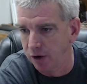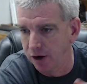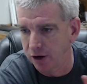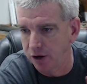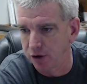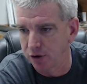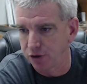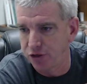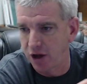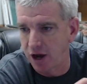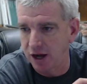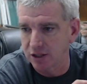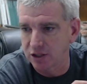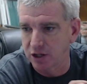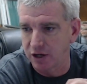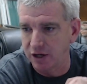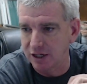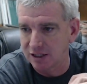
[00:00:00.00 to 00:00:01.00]
are your
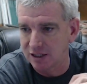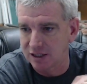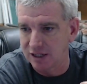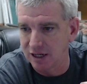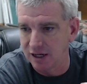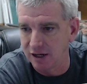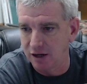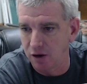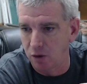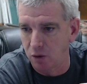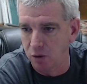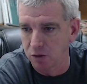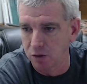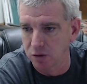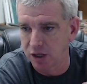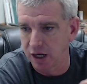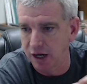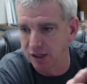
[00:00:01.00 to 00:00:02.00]
thoughts on extended
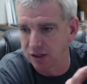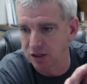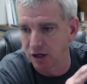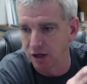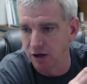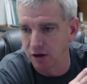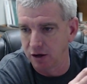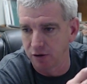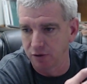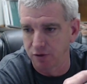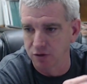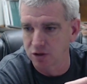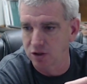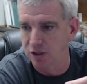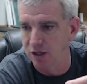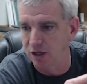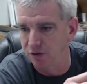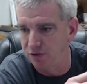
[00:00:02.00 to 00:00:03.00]
oil change intervals,
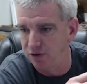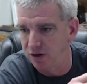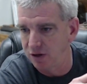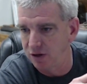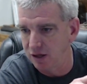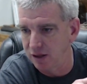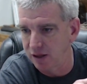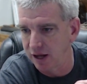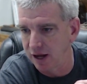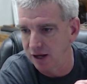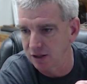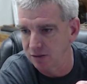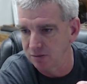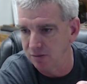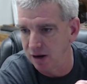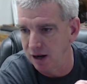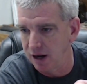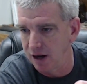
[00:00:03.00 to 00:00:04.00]
10 to
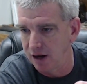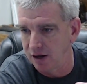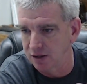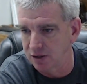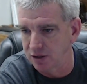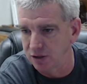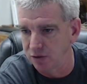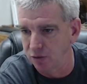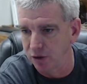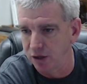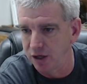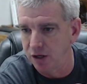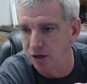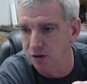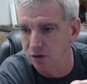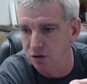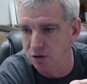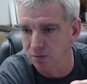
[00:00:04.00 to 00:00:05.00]
15,000 miles, and
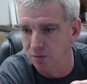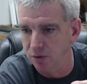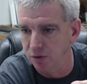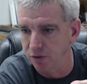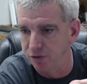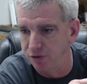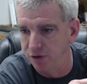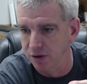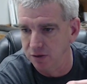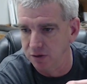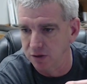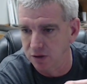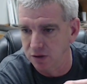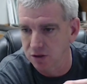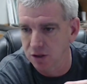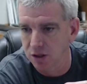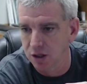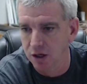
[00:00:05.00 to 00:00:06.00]
reusable
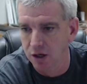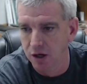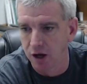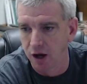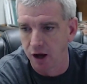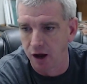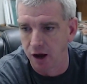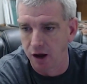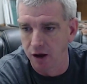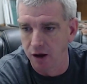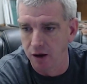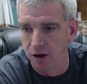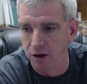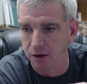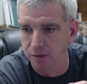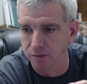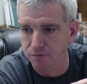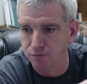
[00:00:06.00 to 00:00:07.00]
filters?
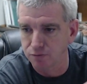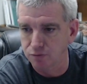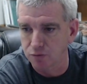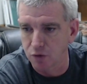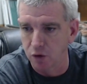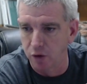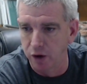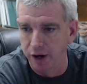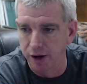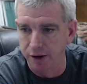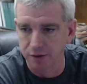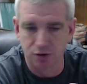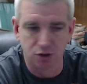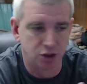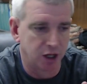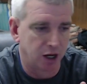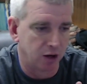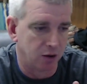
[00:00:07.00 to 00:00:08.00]
Well,
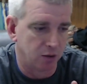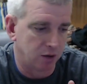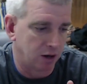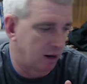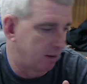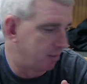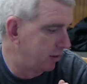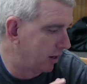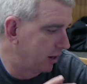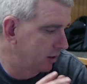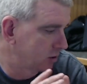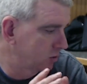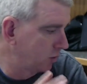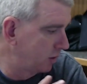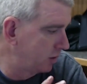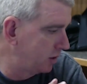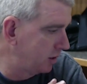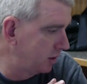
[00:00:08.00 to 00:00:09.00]
Joe, I'll be honest
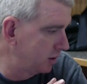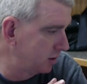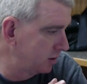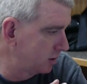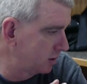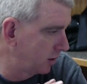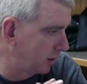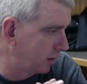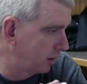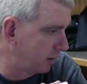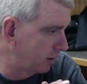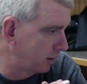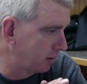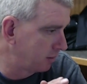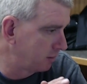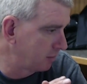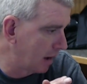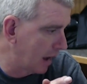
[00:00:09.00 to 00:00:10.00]
with you.
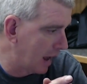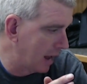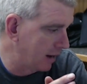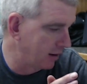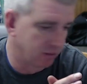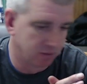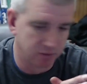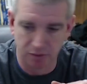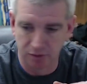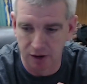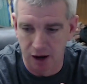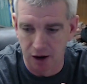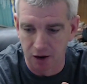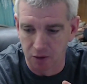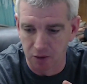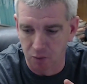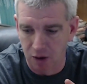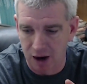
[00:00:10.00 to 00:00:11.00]
I don't
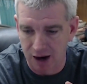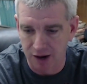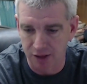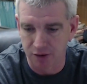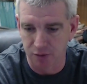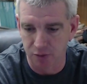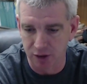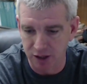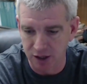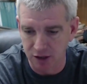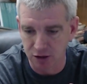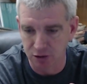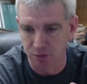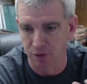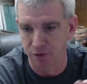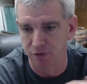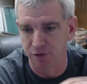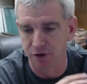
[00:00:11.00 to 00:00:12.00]
know why the
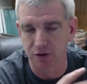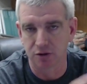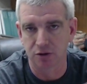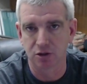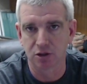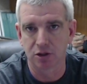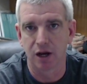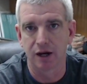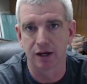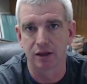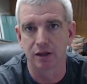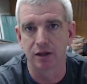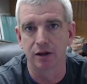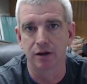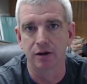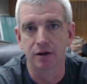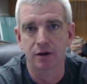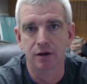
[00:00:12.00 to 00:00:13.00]
reusable filters, like
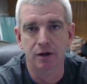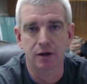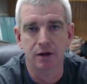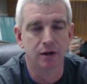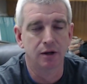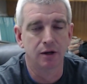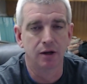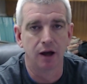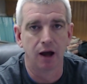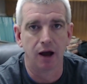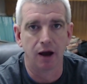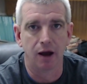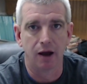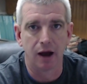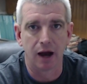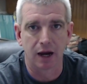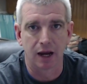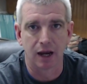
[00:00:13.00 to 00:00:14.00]
the,
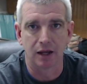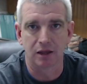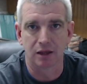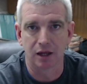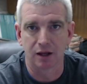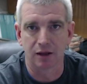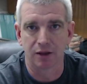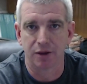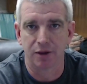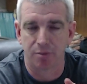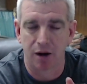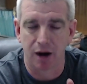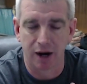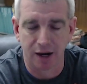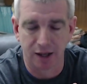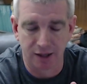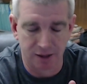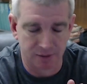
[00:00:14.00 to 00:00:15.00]
I can't think of the
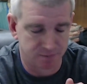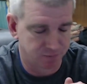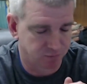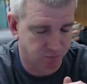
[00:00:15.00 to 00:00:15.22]
brand that